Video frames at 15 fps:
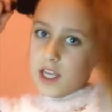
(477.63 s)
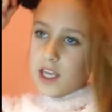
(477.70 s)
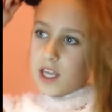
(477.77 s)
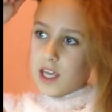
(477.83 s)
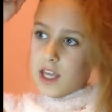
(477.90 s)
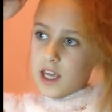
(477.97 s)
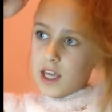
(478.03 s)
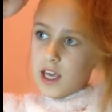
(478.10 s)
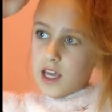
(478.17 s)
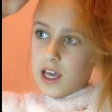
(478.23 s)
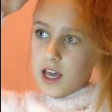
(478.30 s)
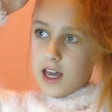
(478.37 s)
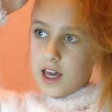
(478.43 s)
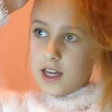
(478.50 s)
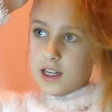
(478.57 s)

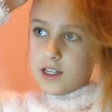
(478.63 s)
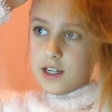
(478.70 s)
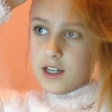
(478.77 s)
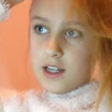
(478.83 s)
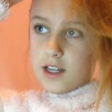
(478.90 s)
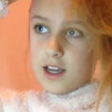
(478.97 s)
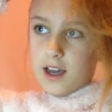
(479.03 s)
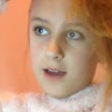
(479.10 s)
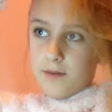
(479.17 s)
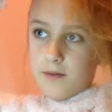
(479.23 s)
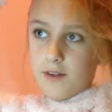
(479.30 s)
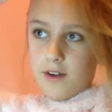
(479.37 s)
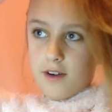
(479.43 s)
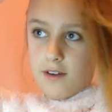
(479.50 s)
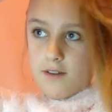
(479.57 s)
I can't turn the
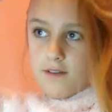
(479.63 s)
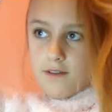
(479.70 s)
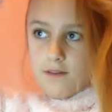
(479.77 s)
camera off.